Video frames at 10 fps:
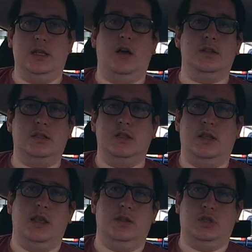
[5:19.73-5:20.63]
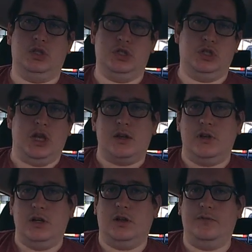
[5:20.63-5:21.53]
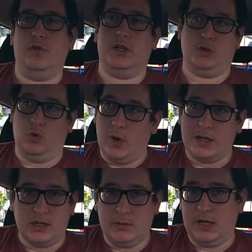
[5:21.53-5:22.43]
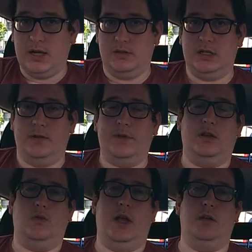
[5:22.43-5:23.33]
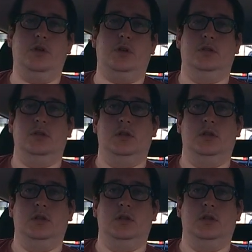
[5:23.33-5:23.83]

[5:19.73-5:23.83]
The answer that they're generally looking for, because it's always going to be there, is in the vehicle handbook.